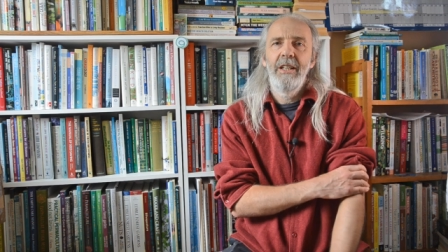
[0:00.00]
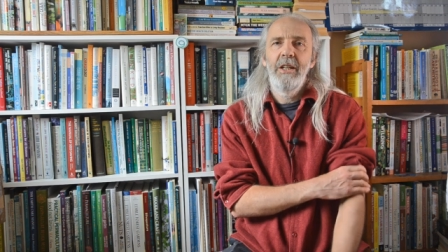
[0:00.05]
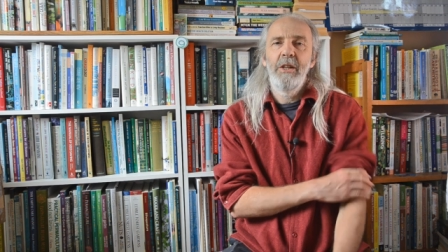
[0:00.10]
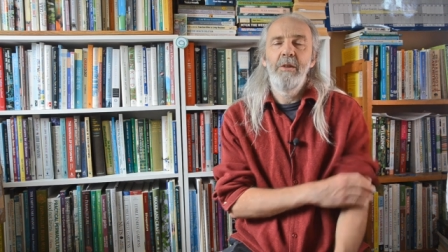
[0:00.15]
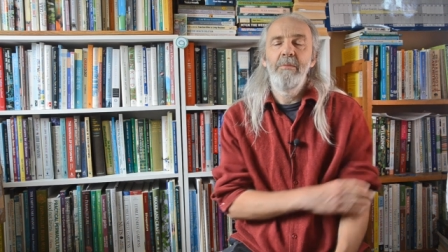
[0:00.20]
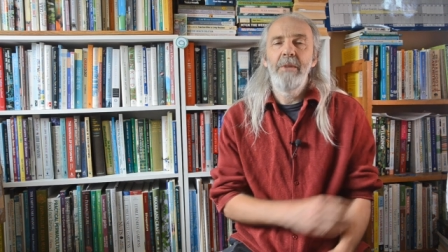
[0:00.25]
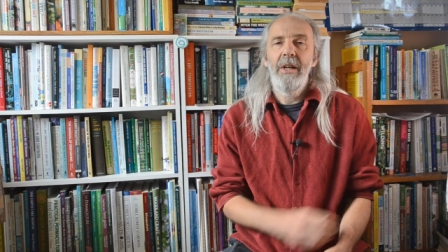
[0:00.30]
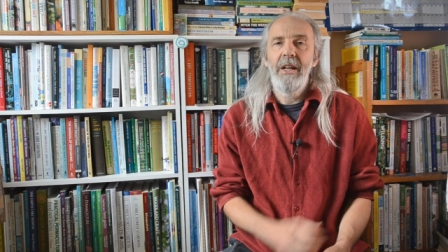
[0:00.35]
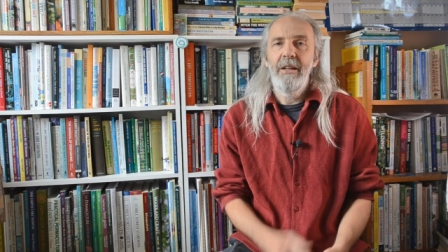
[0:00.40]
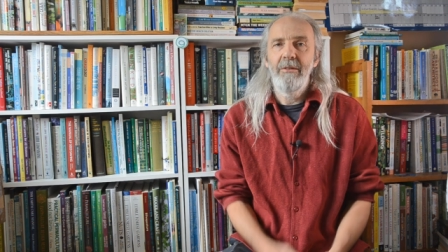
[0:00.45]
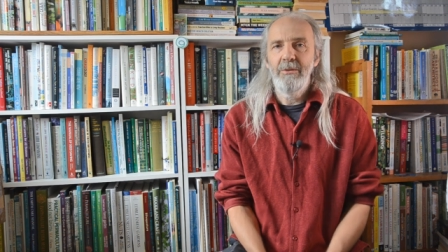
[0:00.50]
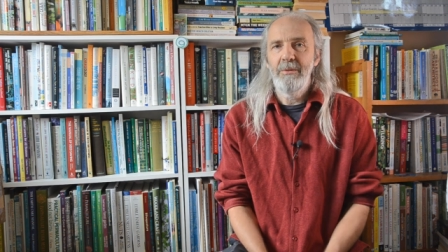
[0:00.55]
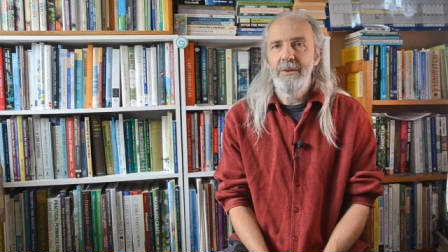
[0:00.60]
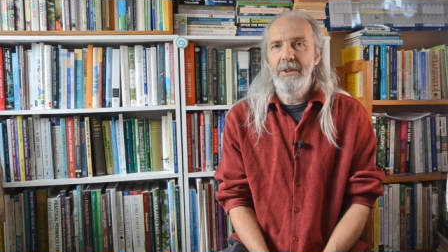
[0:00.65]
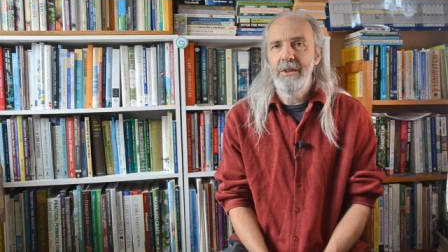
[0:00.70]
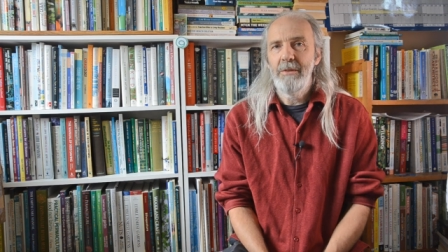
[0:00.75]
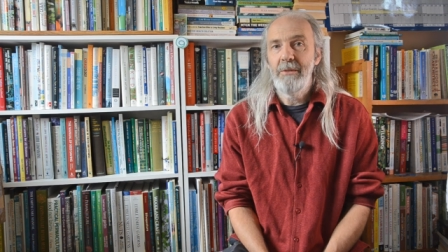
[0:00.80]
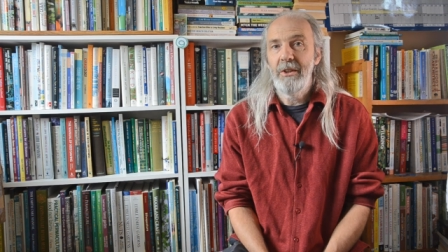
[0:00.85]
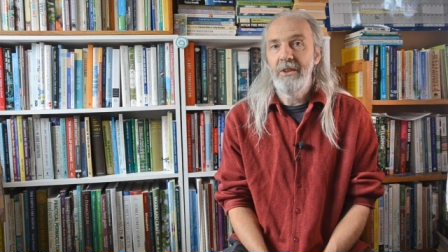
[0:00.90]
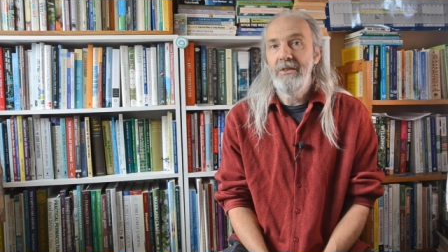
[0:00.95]
And perhaps one
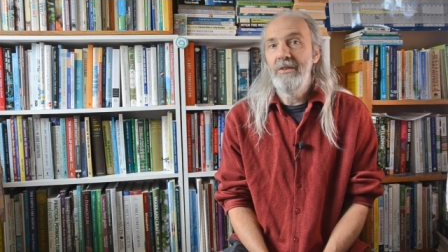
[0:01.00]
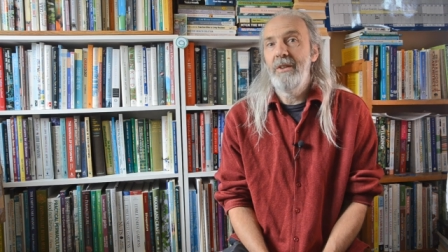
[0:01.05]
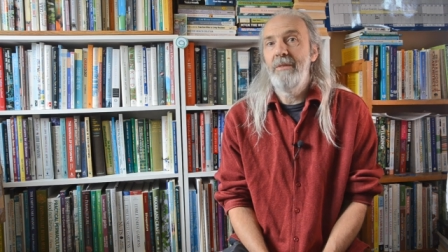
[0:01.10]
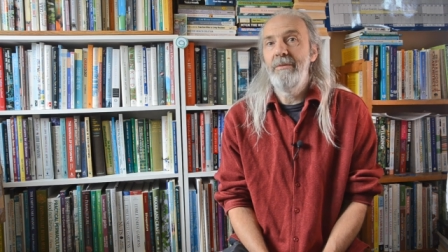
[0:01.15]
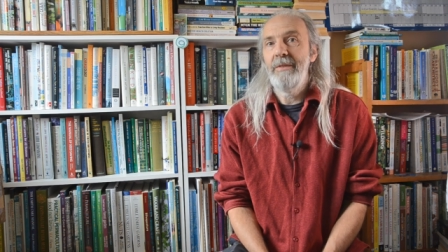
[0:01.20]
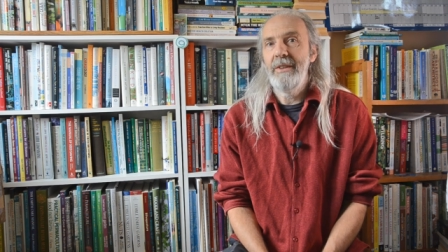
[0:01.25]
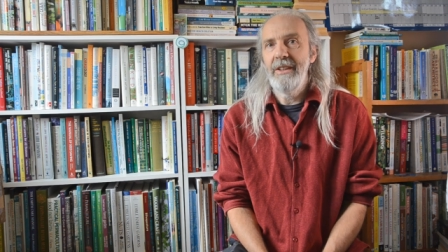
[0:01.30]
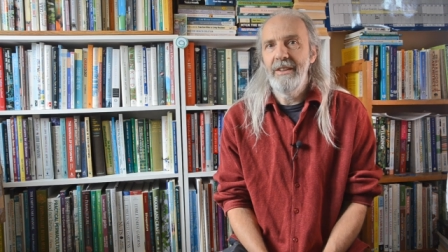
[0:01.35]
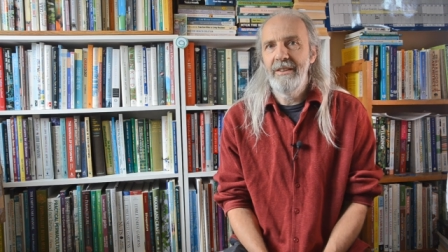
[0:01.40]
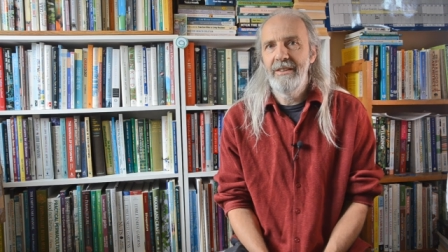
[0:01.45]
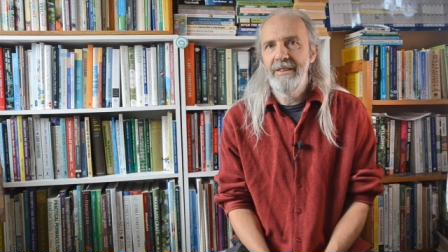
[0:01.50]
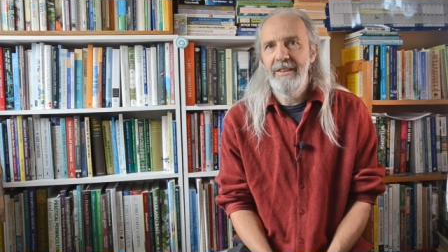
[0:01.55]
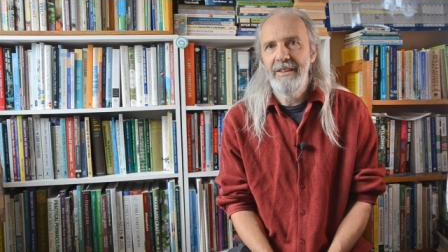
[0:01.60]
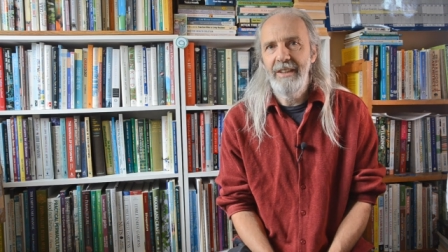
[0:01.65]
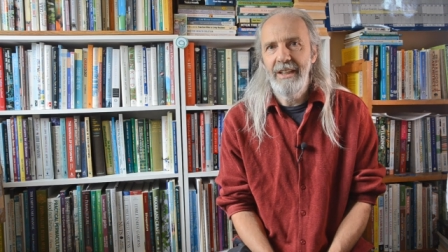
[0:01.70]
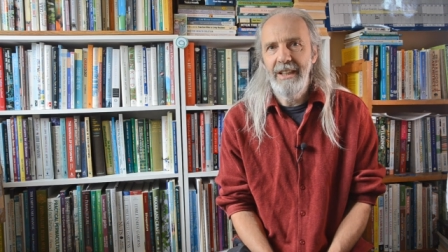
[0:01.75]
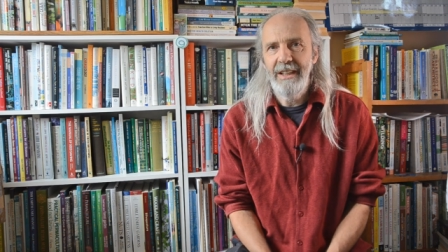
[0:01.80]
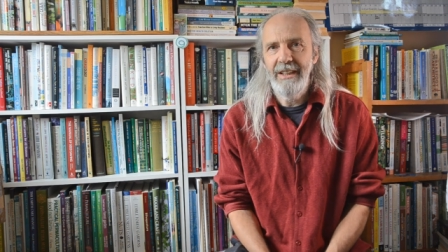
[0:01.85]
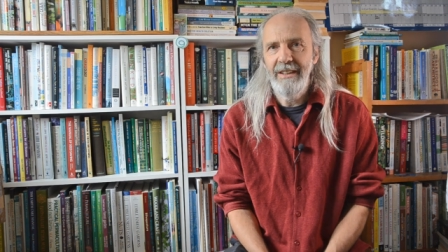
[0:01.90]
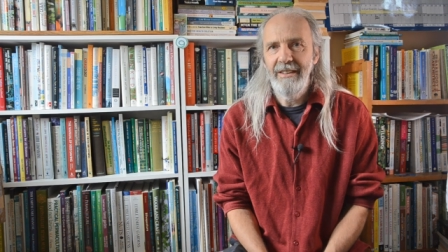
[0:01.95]
of the most obvious
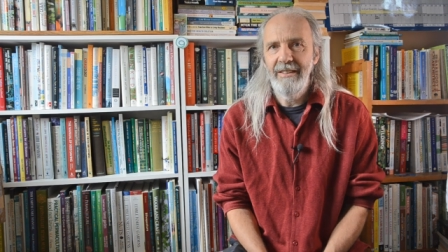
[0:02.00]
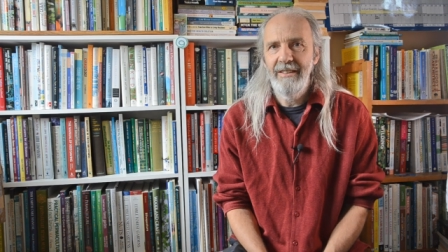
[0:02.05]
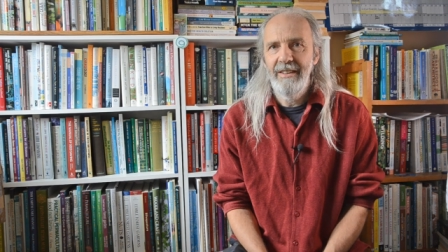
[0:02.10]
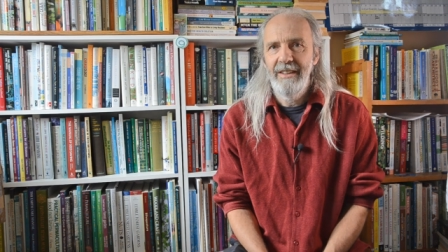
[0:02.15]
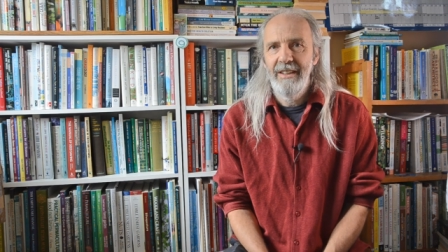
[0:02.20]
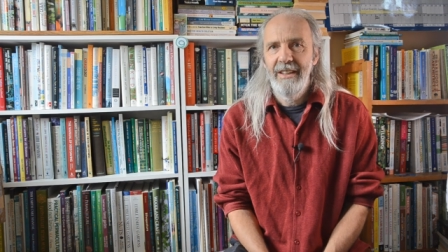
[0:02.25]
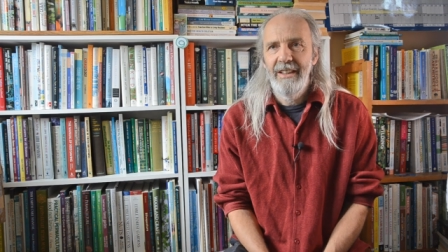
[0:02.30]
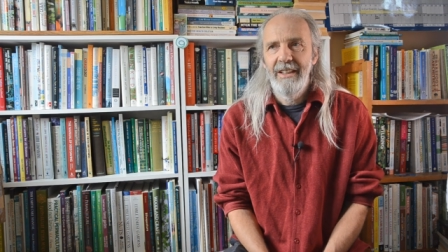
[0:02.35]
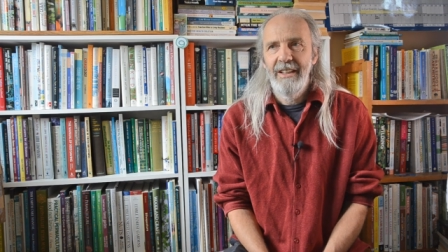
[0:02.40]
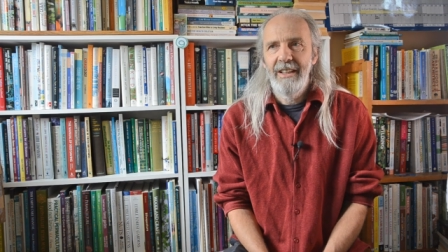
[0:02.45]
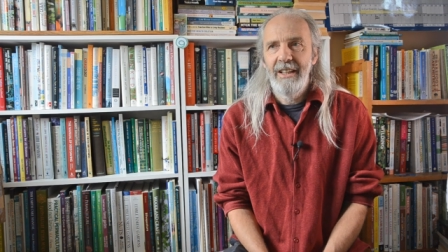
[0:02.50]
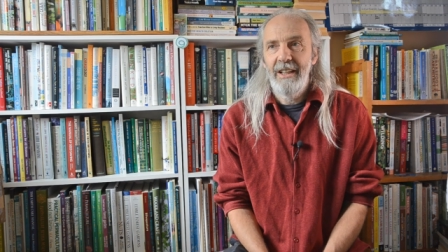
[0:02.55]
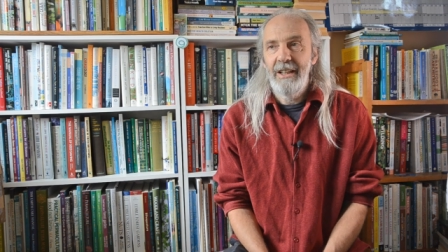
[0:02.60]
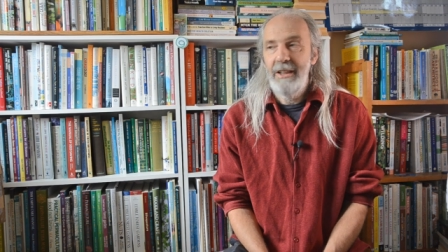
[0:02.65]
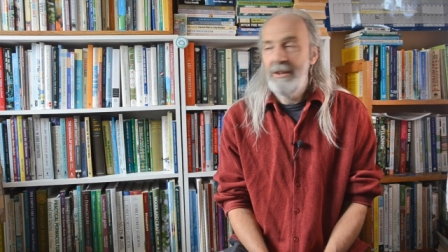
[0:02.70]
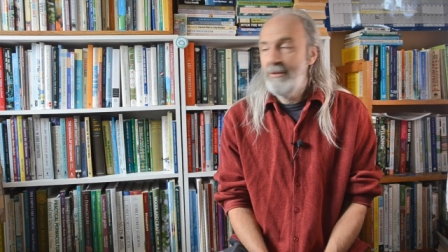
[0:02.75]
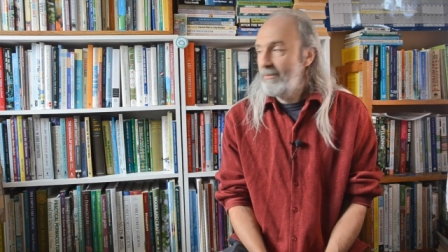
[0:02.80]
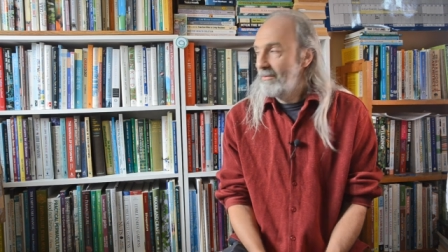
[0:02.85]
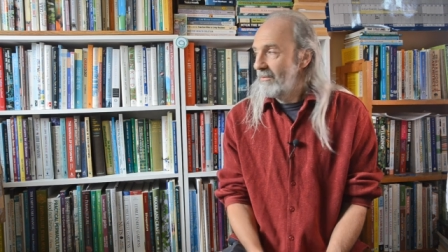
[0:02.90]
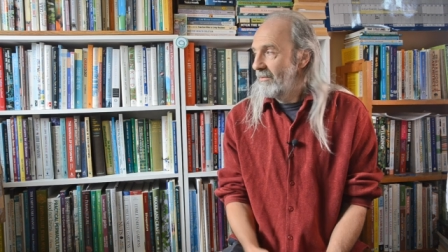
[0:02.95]
things,
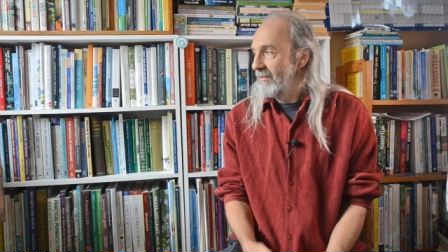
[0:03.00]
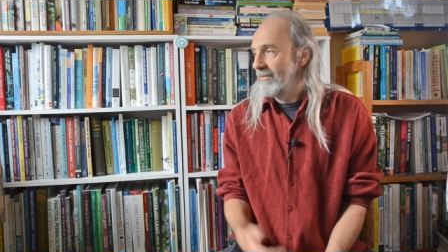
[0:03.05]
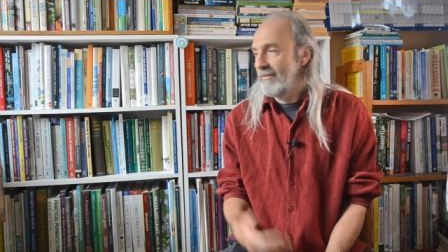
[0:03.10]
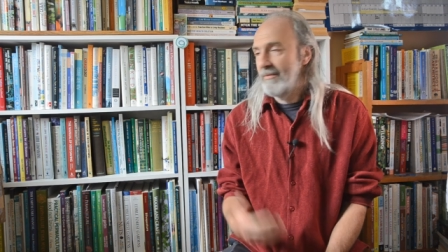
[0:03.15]
um,